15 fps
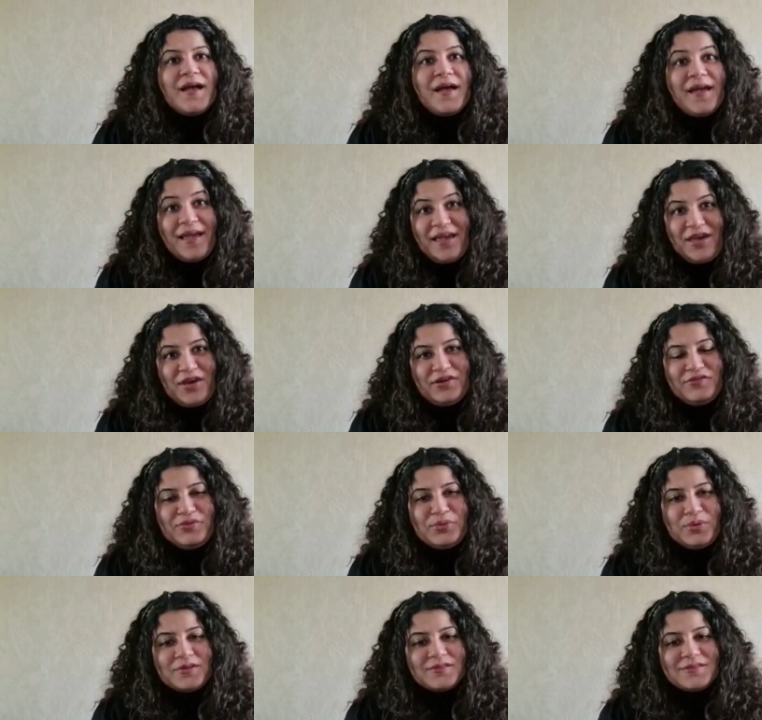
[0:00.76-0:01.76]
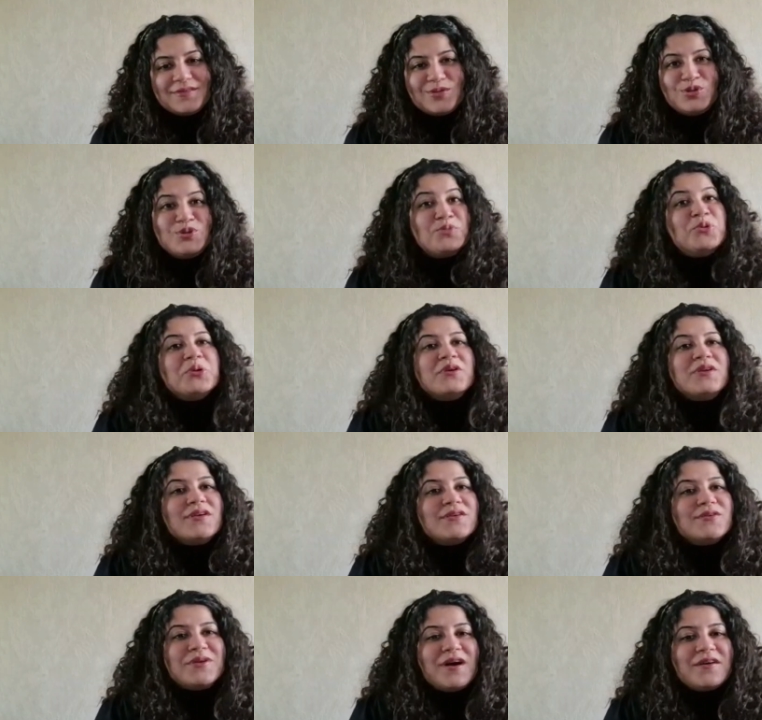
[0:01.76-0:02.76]
Hey everyone, good morning,
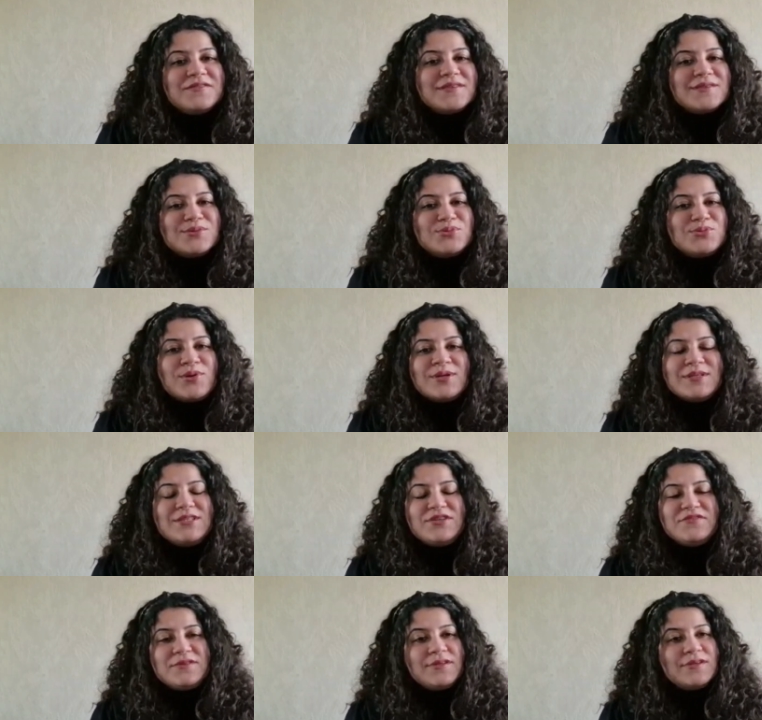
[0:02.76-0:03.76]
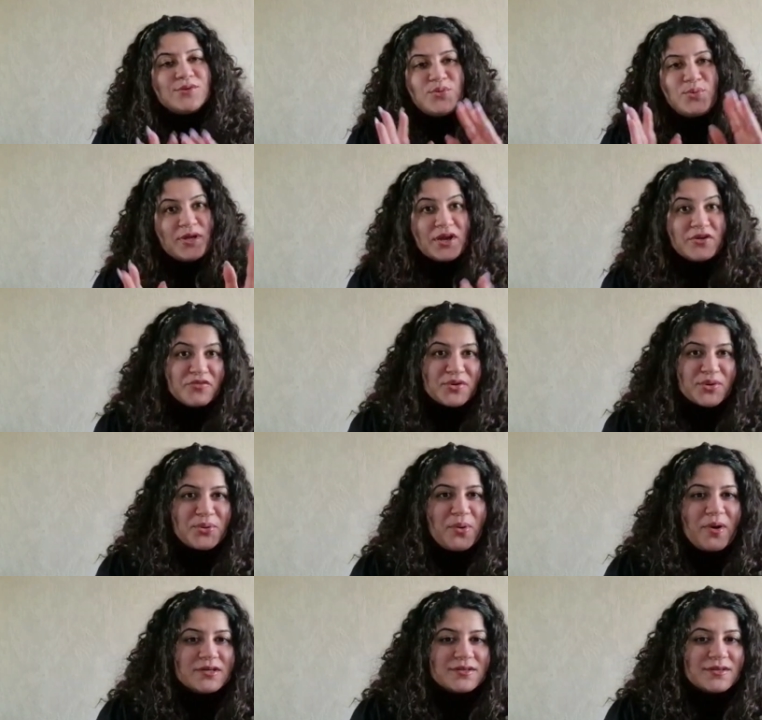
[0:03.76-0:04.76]
good afternoon, good evening, wherever you
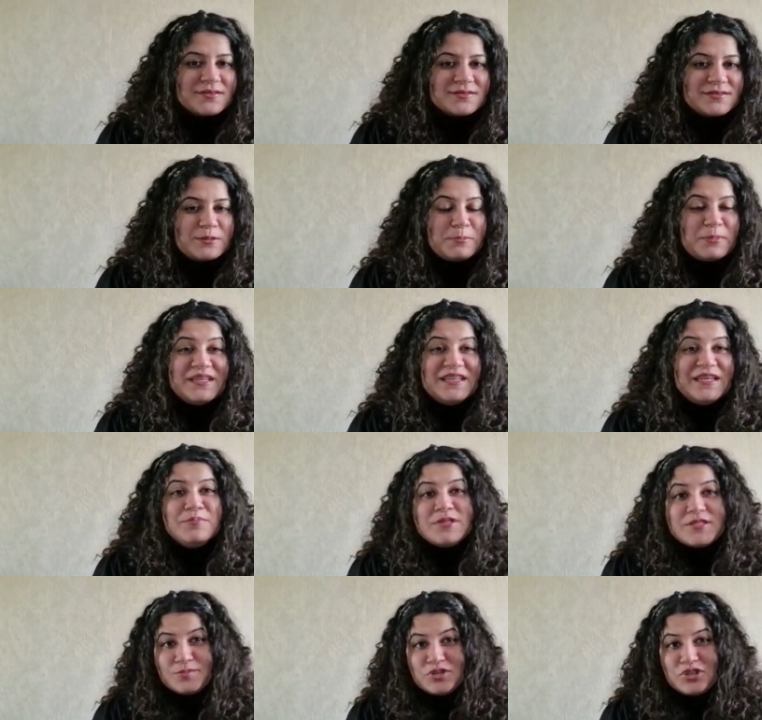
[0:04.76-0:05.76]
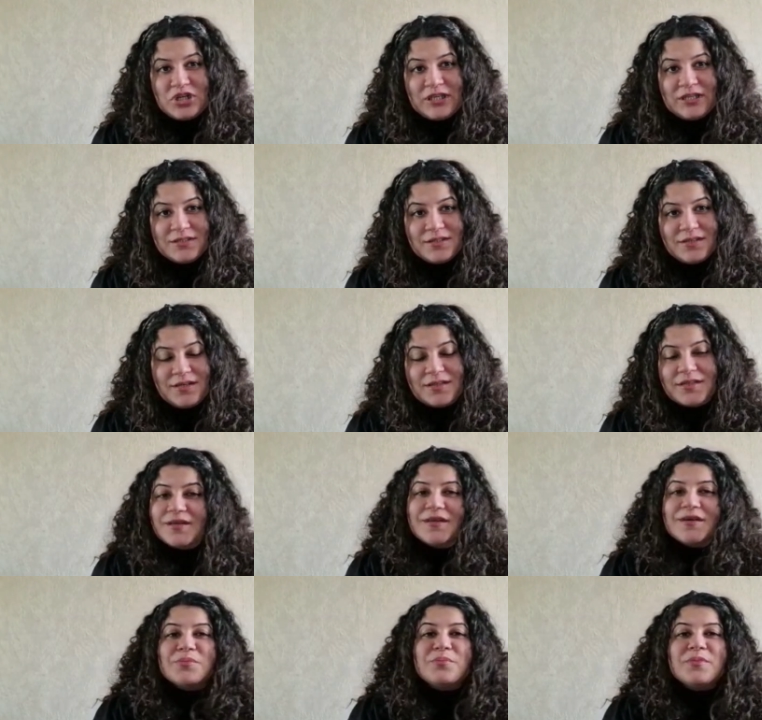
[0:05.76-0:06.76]
are. My name is Mechleen and I
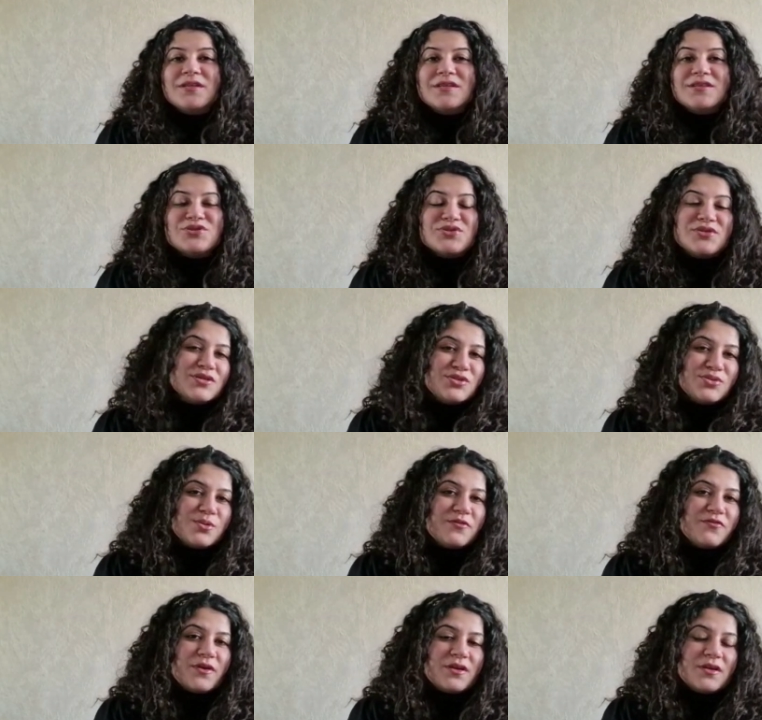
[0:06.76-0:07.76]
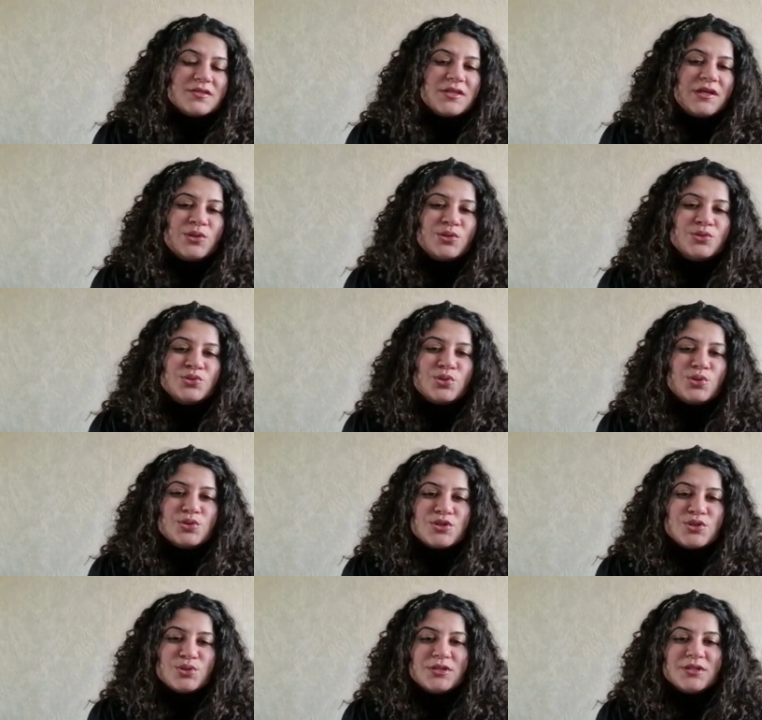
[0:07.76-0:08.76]
am an international finance and control
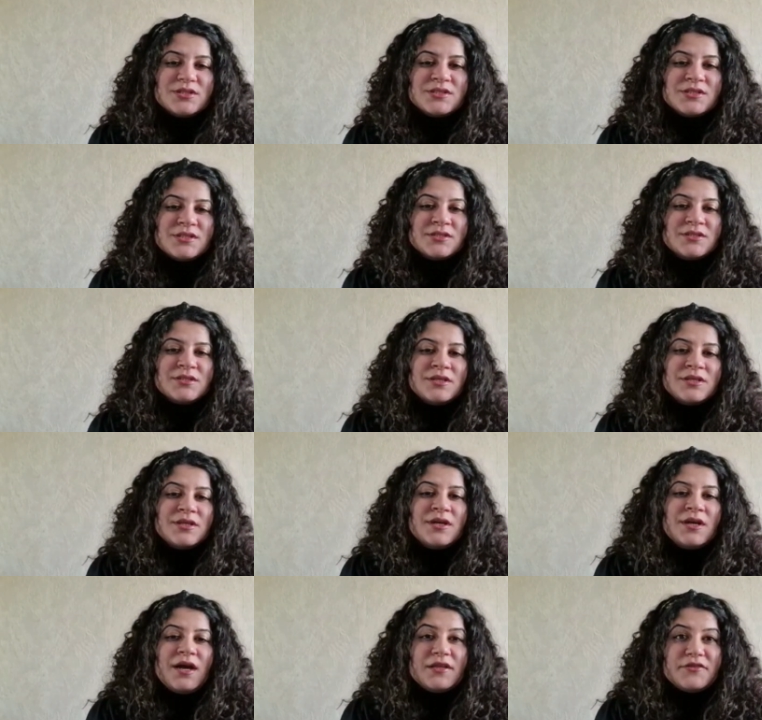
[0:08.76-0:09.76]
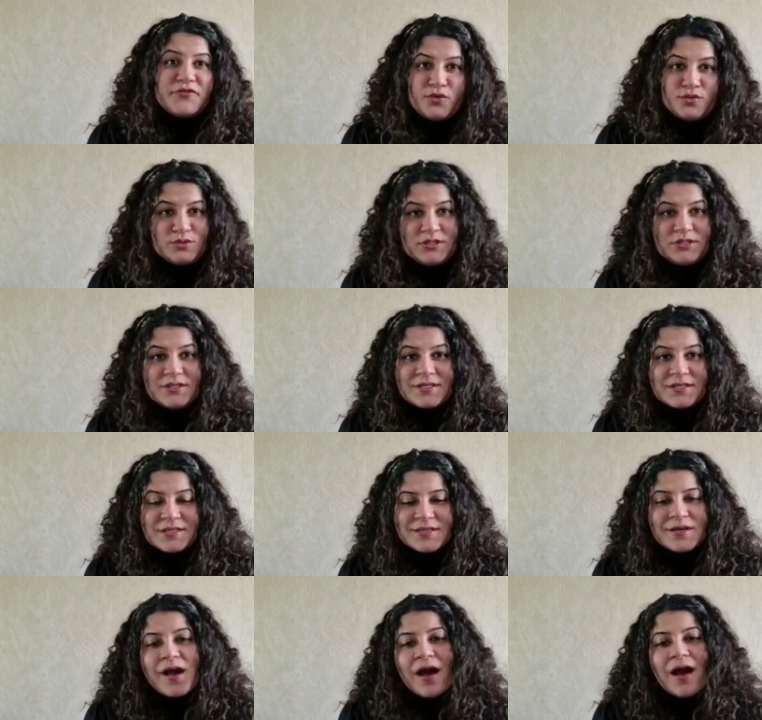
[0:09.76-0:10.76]
student at
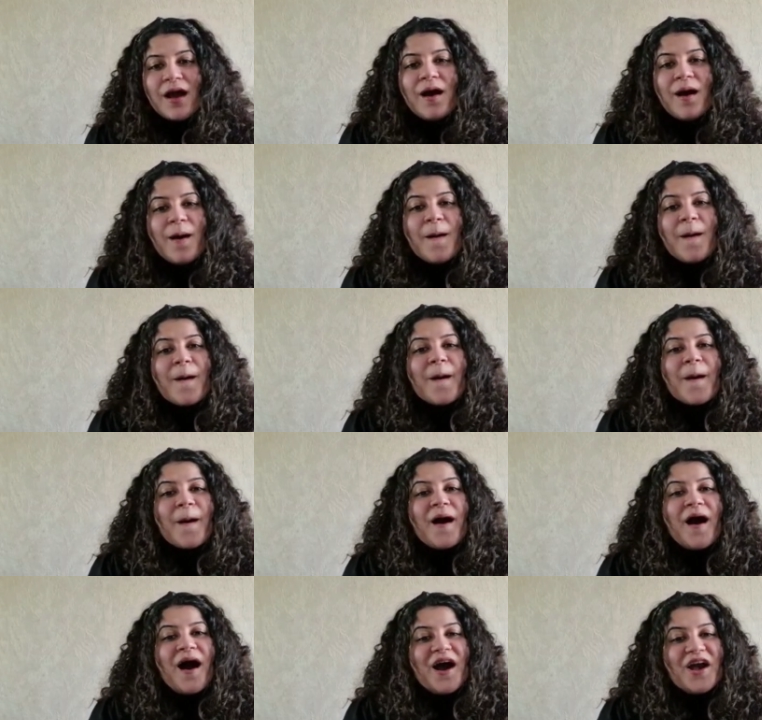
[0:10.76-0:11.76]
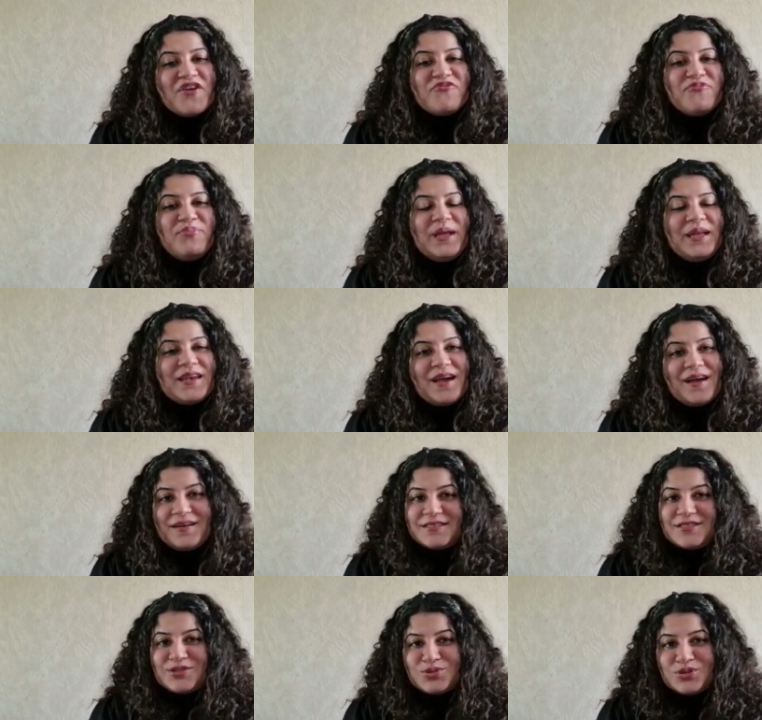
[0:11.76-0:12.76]
Fontes. I've been
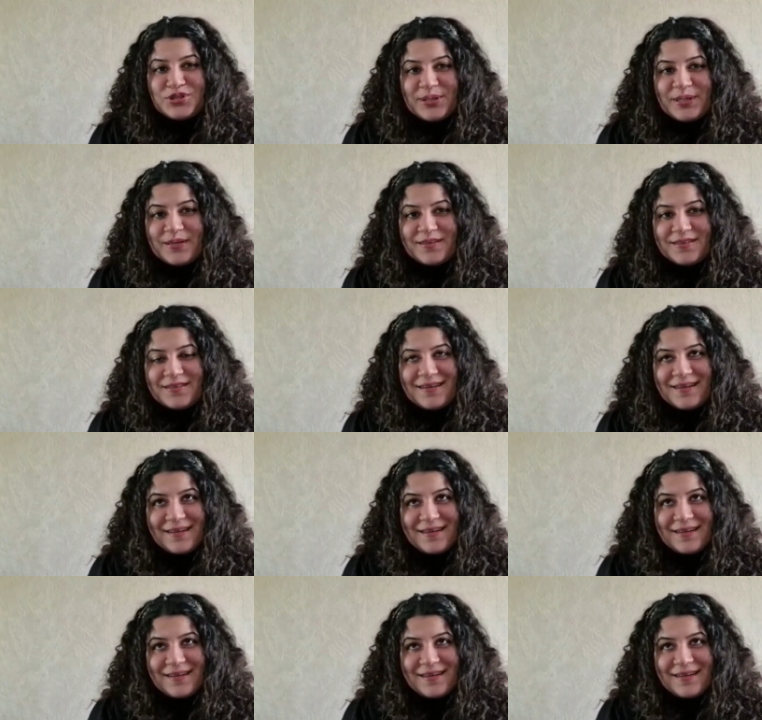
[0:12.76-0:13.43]
asked to share